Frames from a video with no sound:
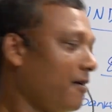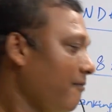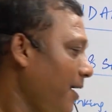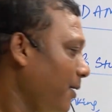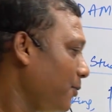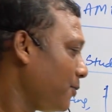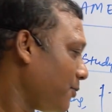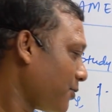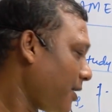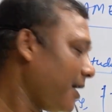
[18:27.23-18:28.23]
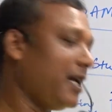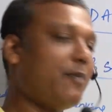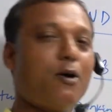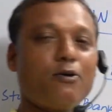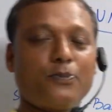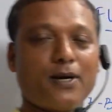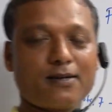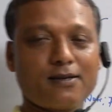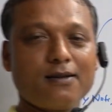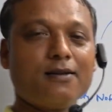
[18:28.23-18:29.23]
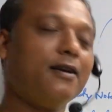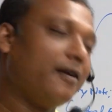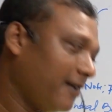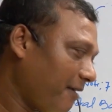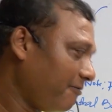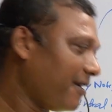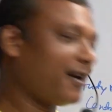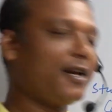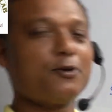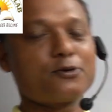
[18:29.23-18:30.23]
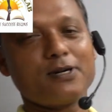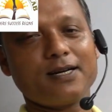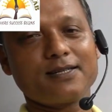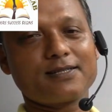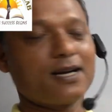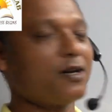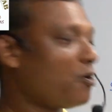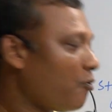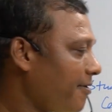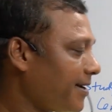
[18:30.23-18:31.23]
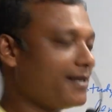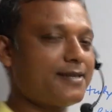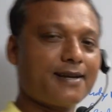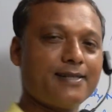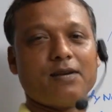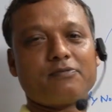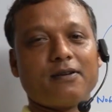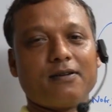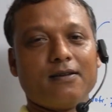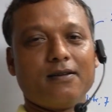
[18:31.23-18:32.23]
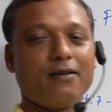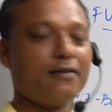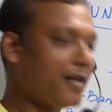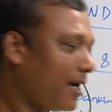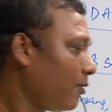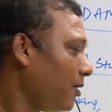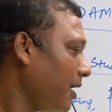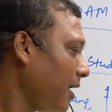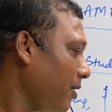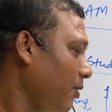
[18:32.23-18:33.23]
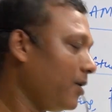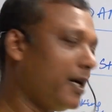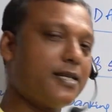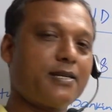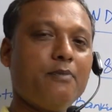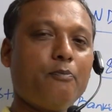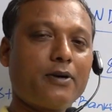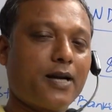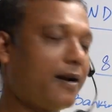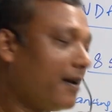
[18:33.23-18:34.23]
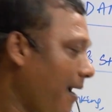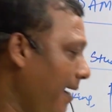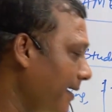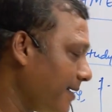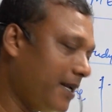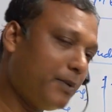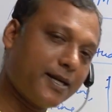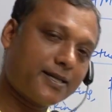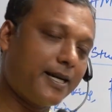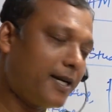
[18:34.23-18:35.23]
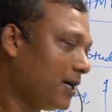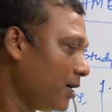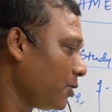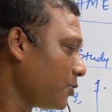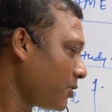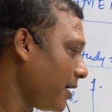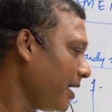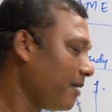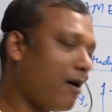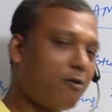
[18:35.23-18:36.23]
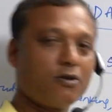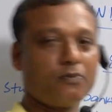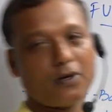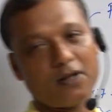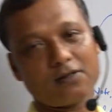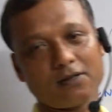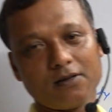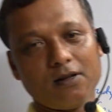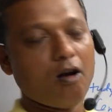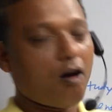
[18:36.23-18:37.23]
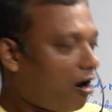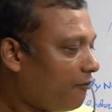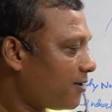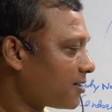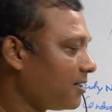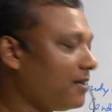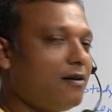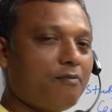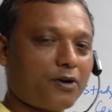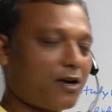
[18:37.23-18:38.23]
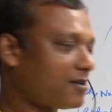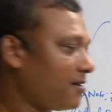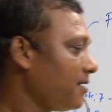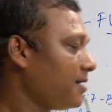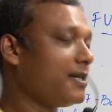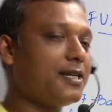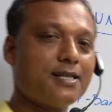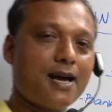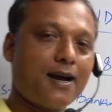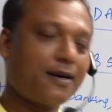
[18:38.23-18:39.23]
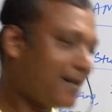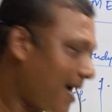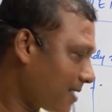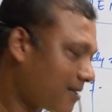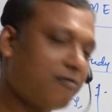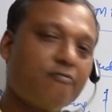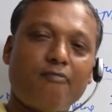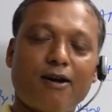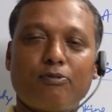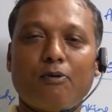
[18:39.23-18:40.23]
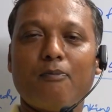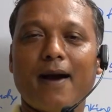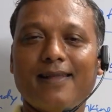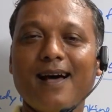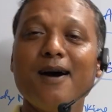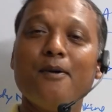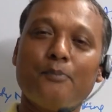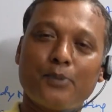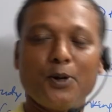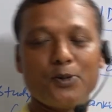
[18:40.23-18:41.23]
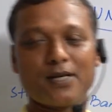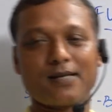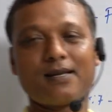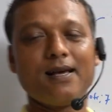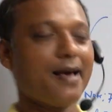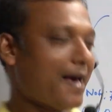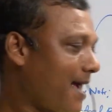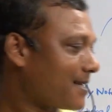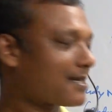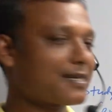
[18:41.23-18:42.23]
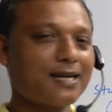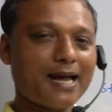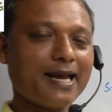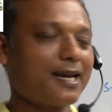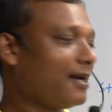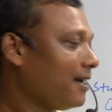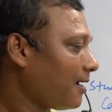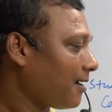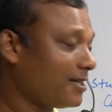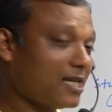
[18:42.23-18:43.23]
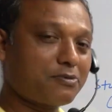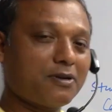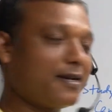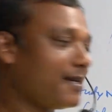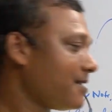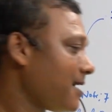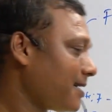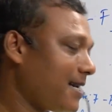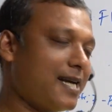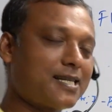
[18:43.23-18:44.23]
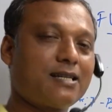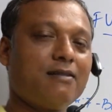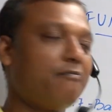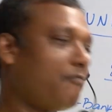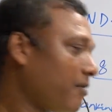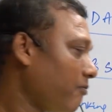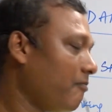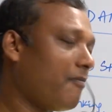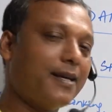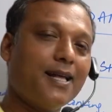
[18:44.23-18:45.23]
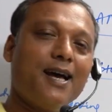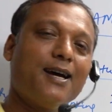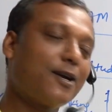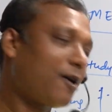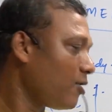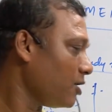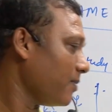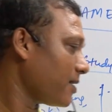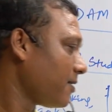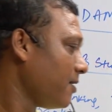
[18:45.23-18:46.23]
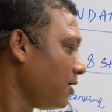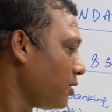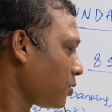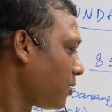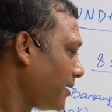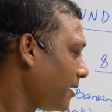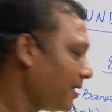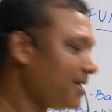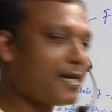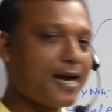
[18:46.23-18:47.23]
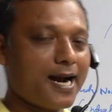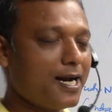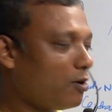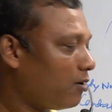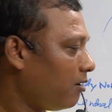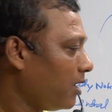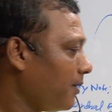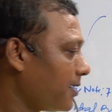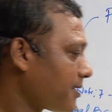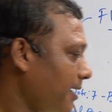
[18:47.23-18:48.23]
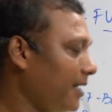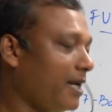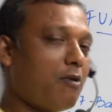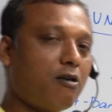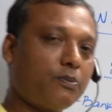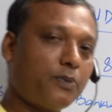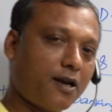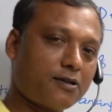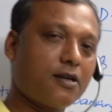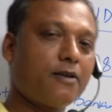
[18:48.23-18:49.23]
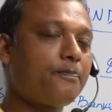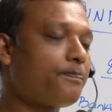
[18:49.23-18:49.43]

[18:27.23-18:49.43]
When you study about production, definitely you should understand what is consumption. Then only it is important and it is interesting to study about production. Obviously, production is the task performed by the producers, as like consumption is the task performed by the consumers. So under this head, we will study about production.